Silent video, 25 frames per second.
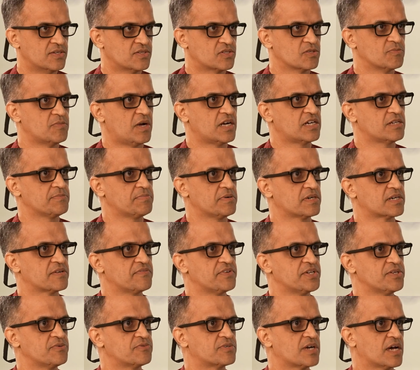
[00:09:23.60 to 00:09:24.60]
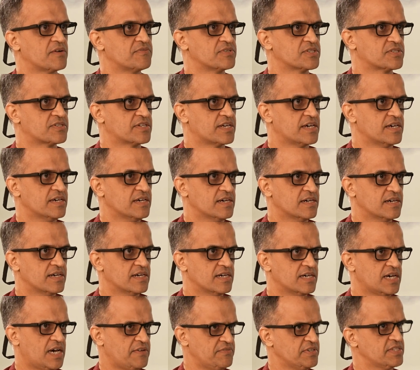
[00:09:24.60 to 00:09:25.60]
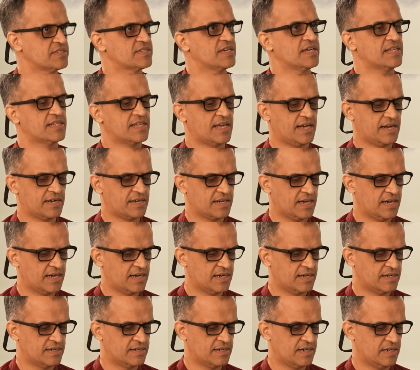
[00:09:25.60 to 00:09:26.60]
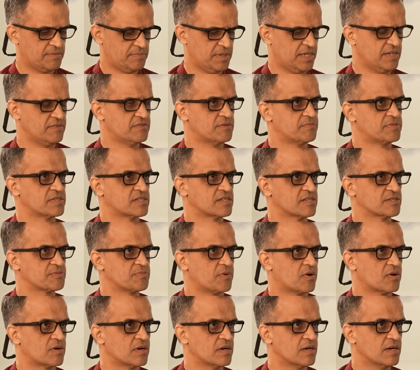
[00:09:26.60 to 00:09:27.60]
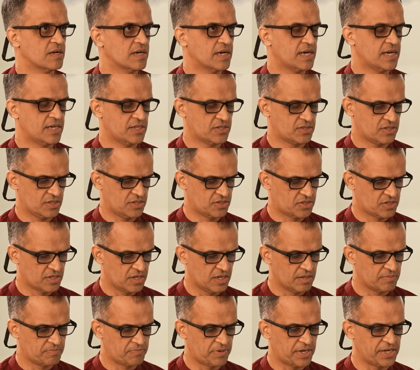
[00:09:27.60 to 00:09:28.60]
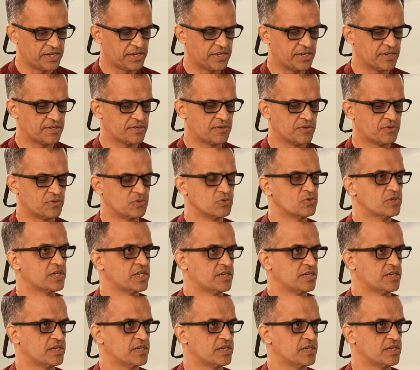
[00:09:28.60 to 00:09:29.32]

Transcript: So multiple revenue drivers there. Having said that, I believe the business model is still predicated on two